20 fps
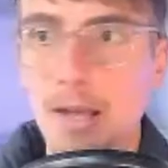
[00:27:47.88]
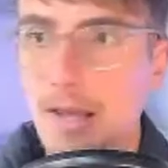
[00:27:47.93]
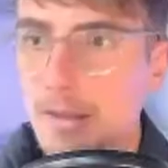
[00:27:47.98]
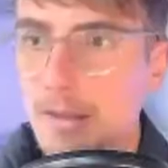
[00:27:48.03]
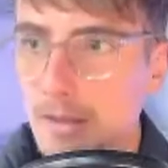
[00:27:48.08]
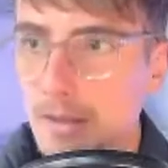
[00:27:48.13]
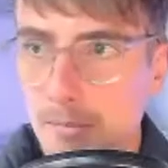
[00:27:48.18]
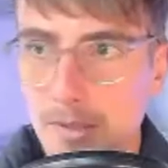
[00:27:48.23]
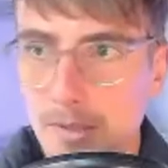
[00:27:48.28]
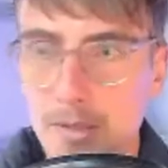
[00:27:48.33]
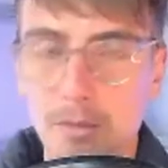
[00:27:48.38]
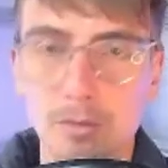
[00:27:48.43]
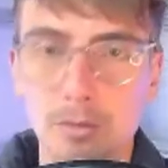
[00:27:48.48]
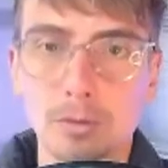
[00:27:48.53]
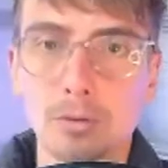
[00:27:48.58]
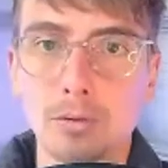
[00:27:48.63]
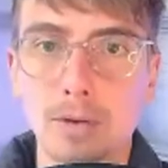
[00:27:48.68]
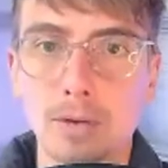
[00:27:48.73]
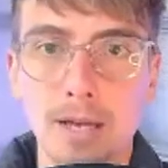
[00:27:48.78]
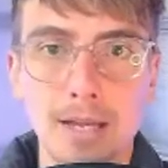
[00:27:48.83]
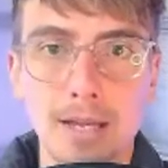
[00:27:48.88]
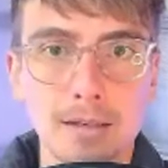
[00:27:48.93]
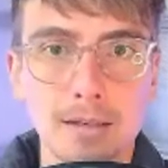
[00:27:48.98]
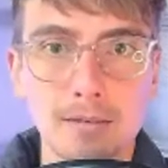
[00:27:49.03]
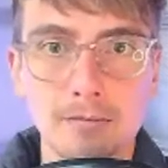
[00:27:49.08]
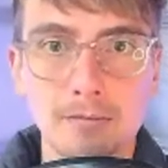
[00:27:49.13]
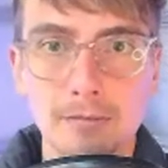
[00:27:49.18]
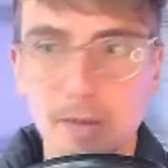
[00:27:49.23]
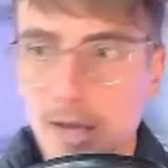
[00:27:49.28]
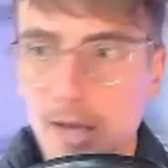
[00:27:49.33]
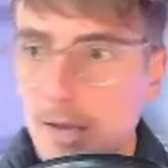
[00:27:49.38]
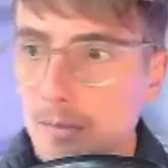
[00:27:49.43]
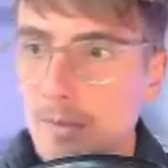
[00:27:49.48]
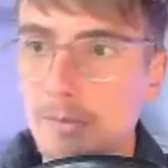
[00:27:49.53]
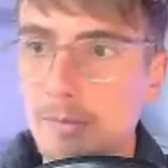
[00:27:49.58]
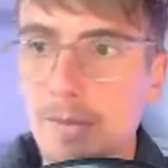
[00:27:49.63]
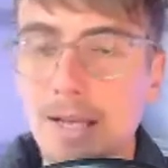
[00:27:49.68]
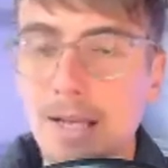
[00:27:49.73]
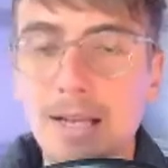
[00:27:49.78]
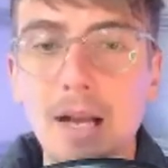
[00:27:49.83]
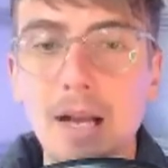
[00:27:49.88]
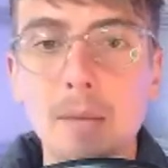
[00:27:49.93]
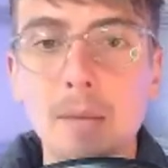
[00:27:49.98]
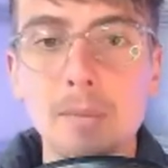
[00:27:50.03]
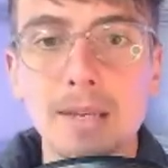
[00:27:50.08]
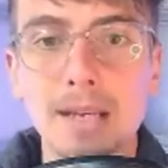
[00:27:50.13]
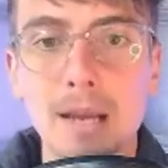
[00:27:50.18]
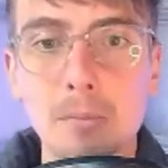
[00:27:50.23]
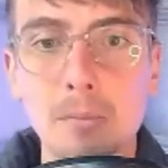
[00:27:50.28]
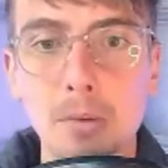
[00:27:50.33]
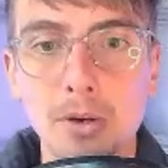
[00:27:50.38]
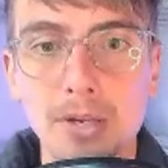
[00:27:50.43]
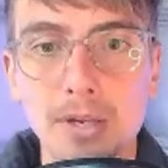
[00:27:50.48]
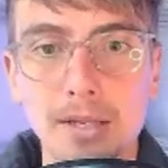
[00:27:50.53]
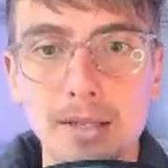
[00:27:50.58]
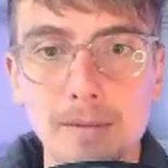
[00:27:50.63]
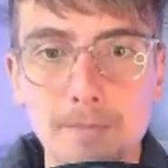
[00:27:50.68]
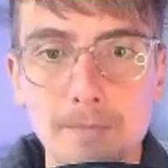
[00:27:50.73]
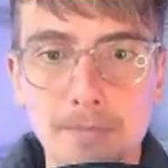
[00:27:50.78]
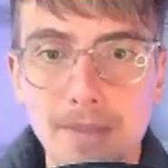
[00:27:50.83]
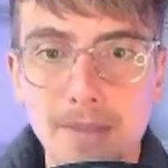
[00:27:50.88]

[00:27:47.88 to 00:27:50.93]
the mineral and vitamin makeup in our body.